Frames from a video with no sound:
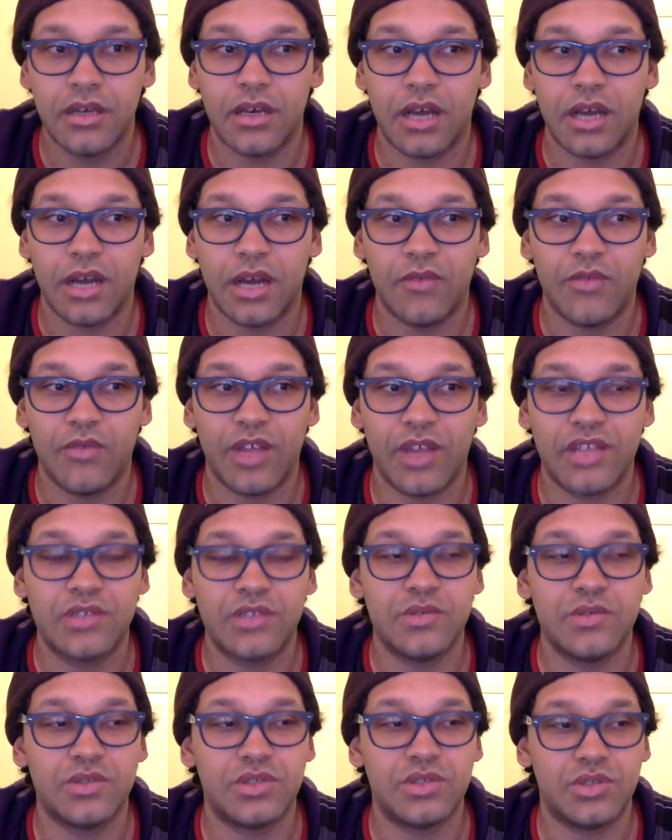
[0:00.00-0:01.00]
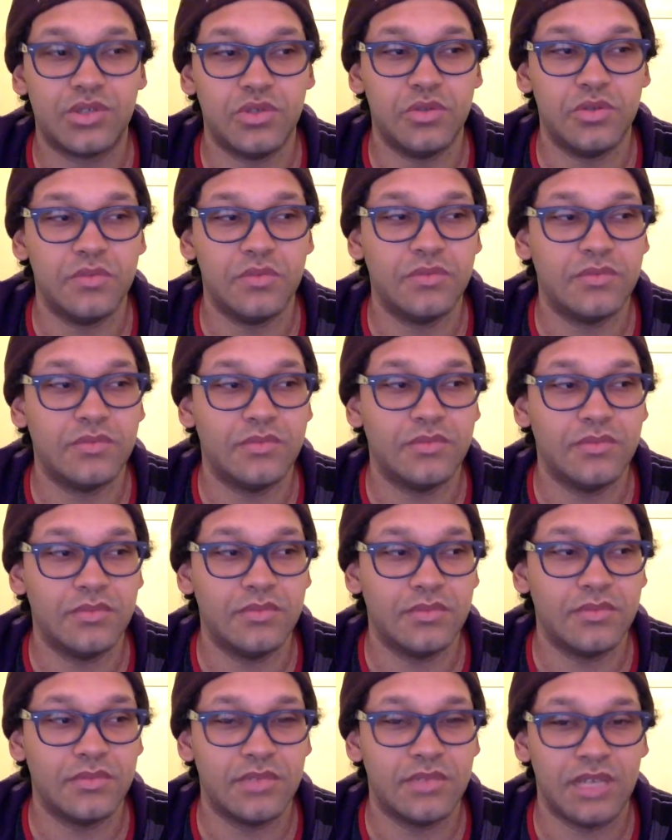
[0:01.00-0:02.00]
I would like to assume
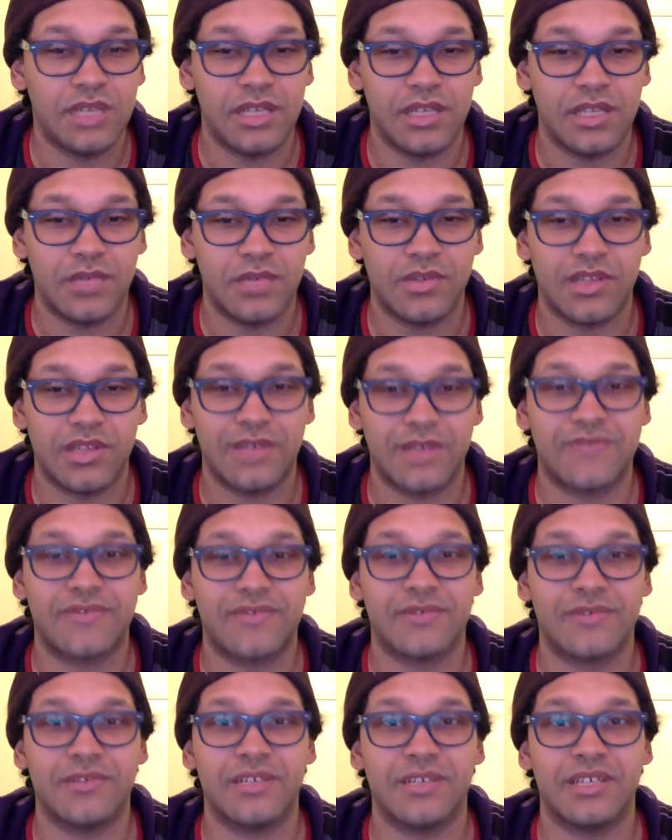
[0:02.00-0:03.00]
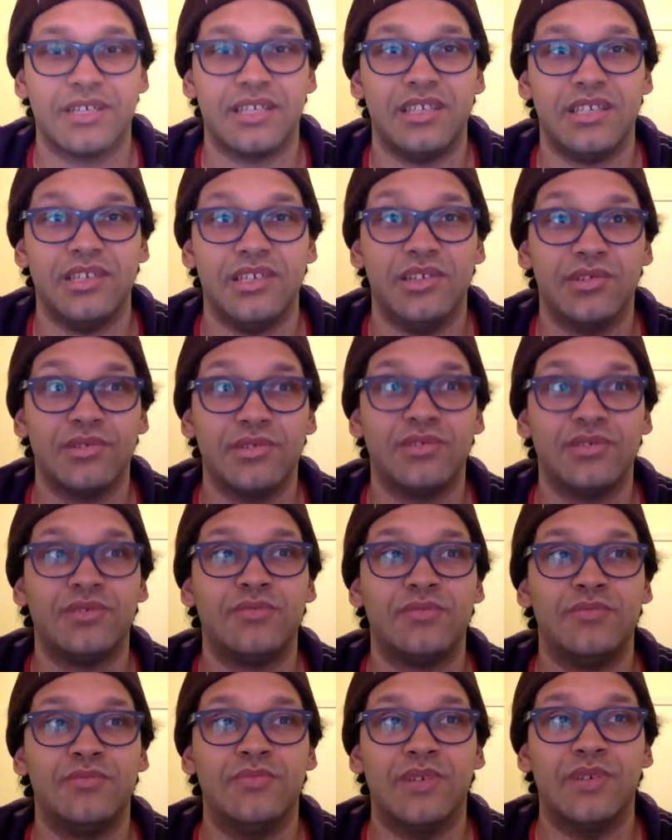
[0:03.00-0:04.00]
that he was there for like
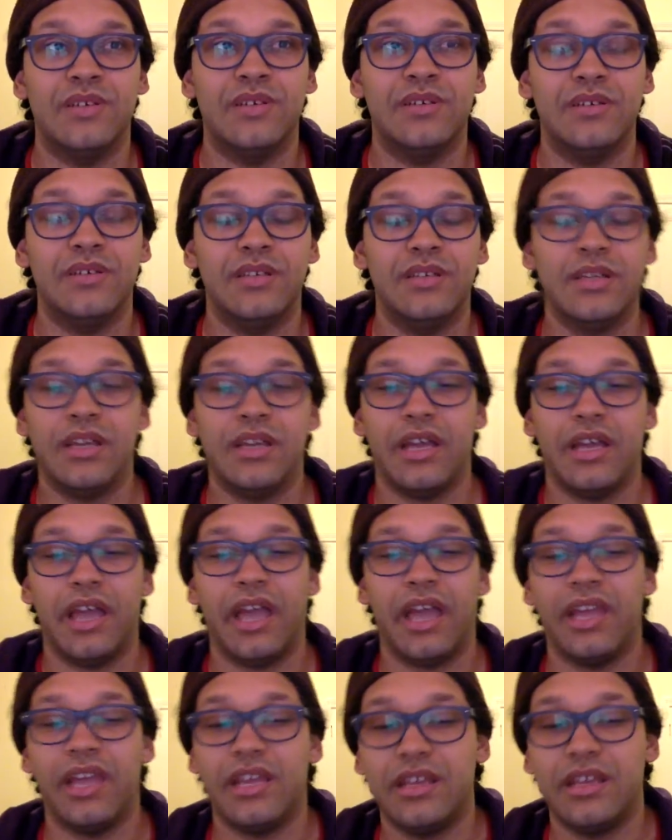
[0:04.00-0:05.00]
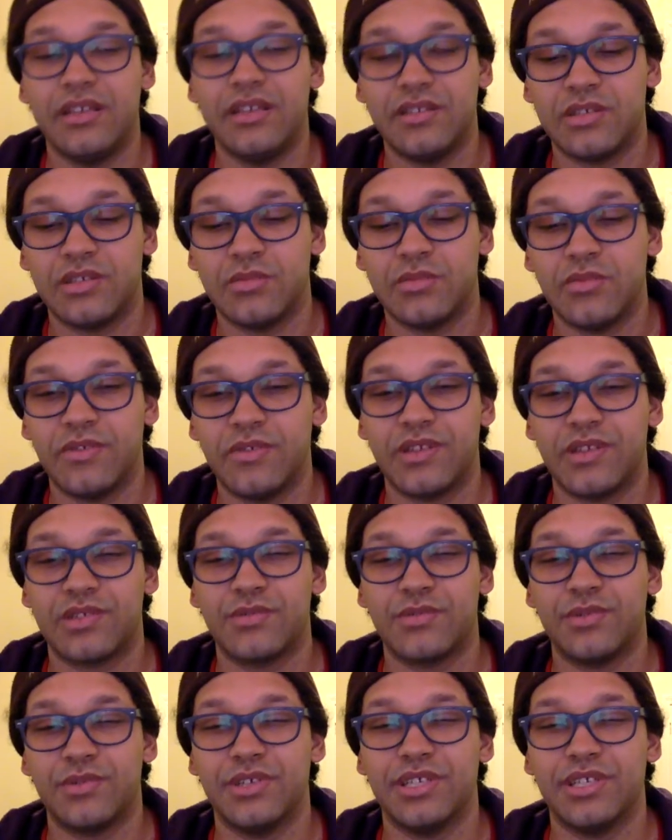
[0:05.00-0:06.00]
years, but this movie
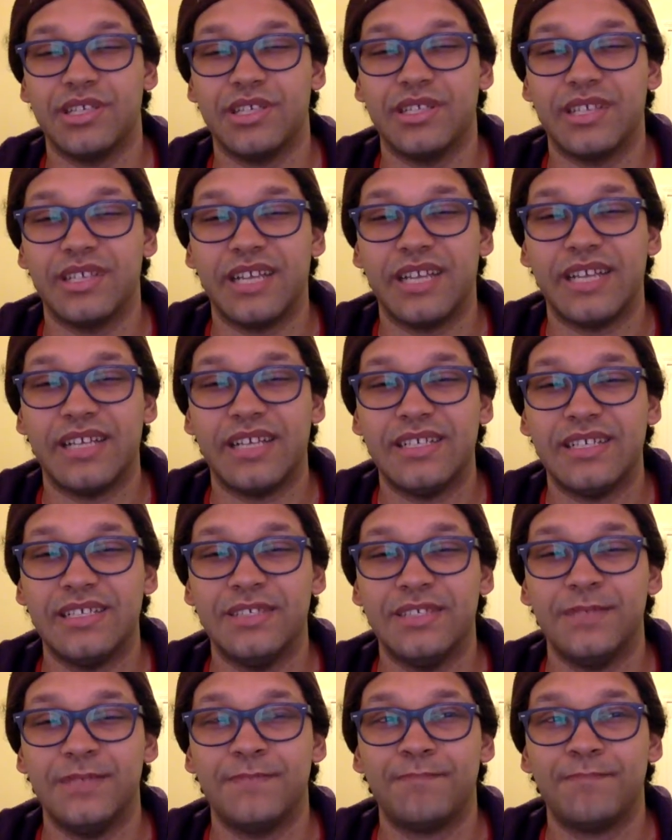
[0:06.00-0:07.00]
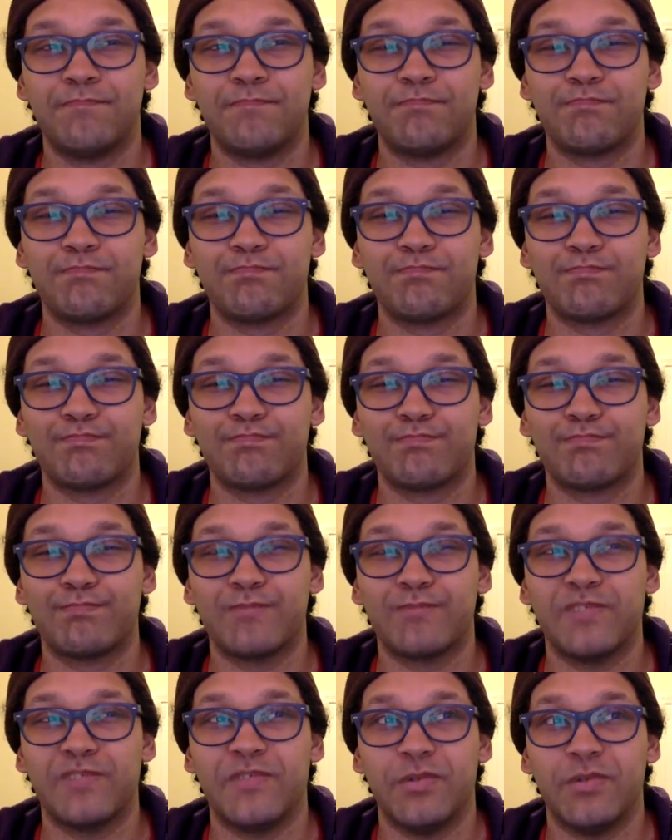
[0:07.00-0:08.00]
doesn't really like.
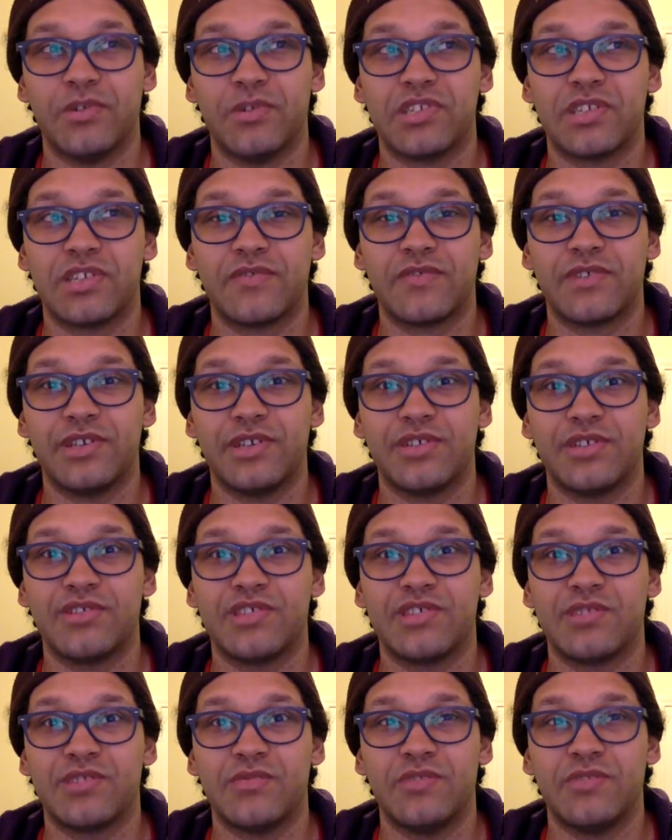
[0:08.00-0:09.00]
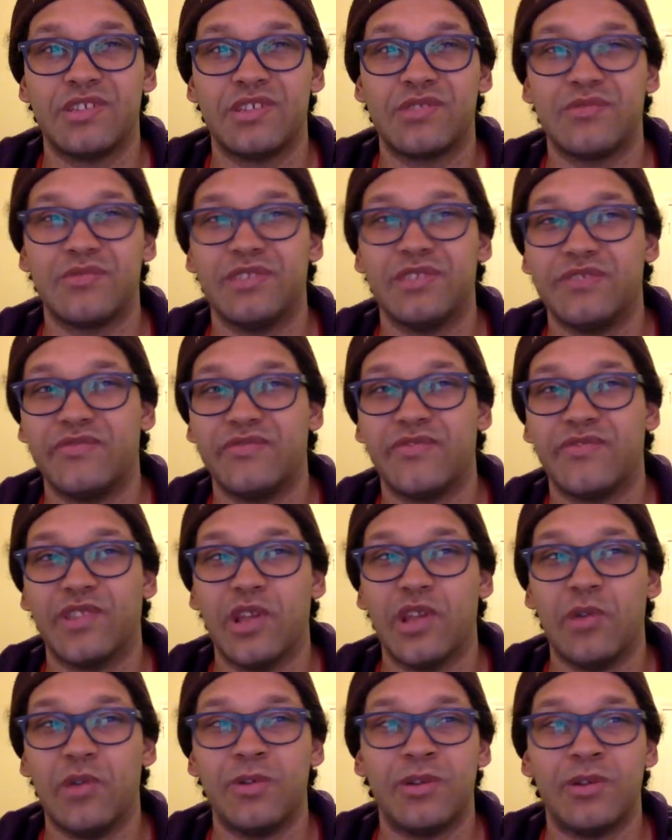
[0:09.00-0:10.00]
If he was there for years, this movie doesn't really
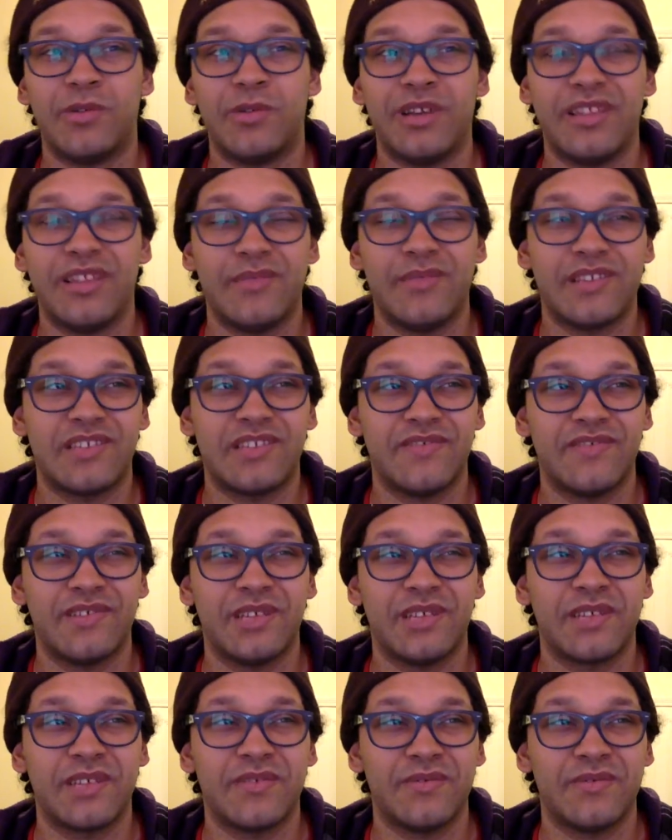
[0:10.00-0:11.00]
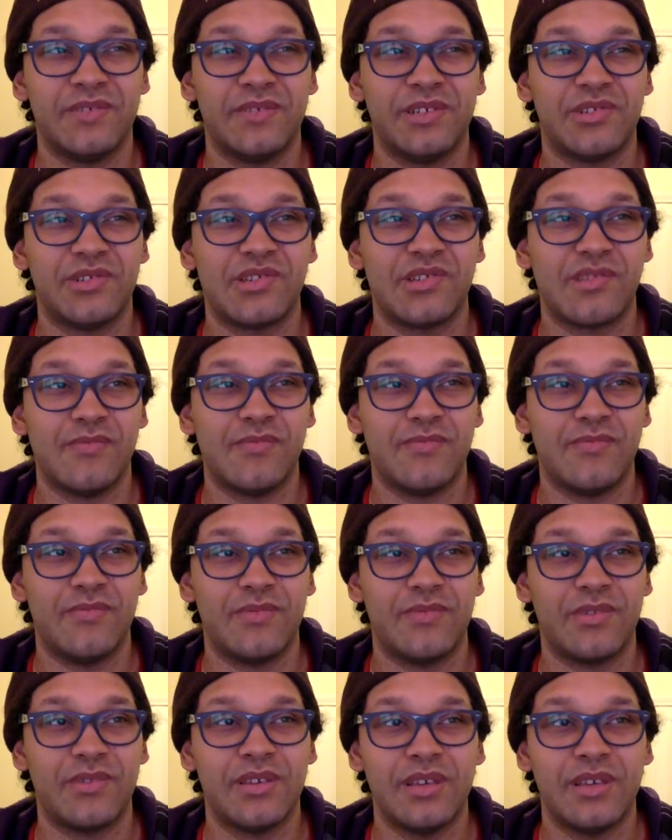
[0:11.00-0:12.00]
flow in a way that makes it feel like years. It
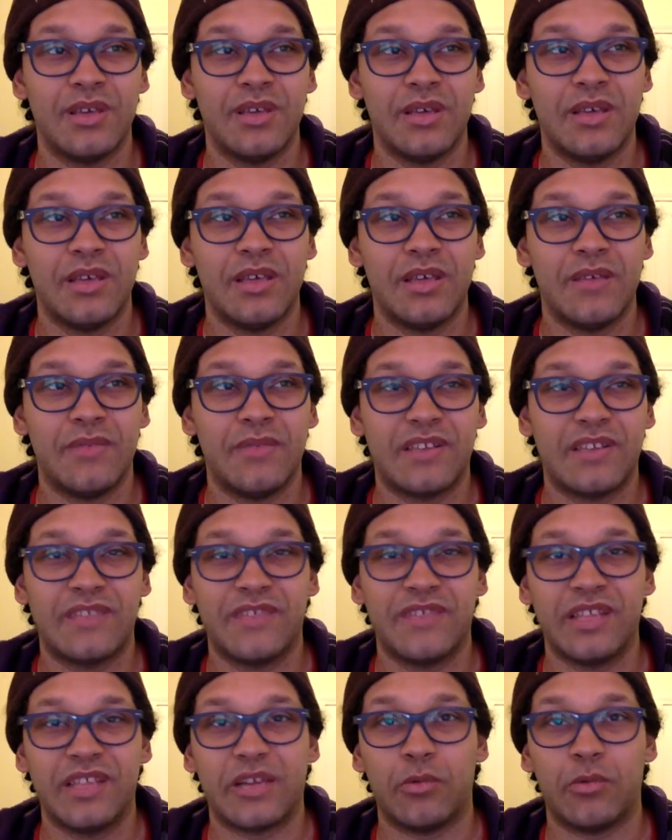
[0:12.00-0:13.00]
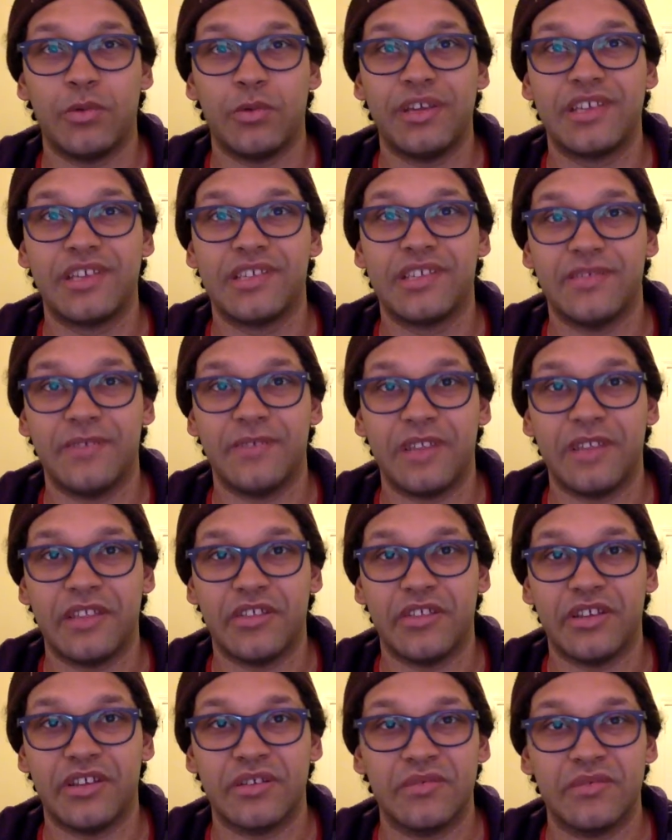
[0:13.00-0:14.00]
makes it feel like weeks, if
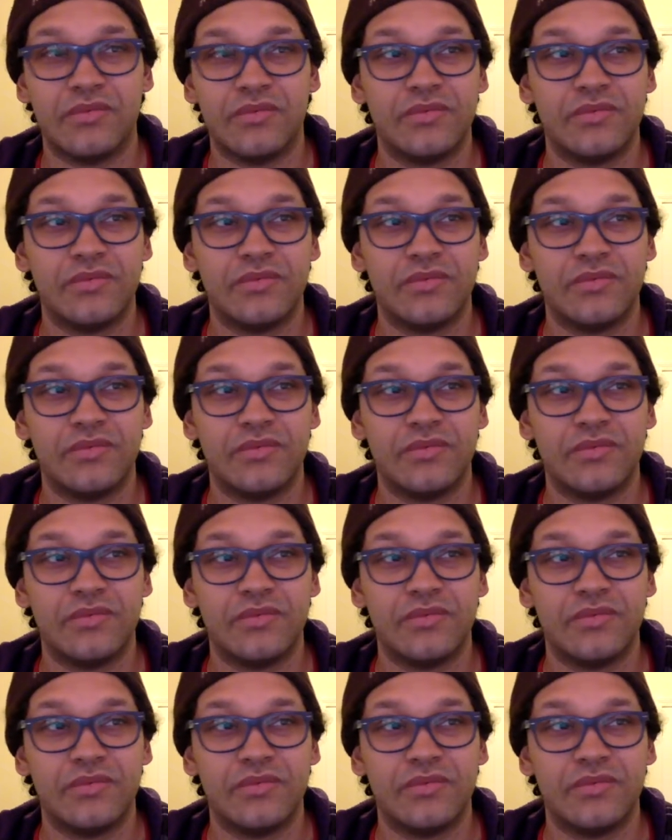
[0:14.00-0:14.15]
anything.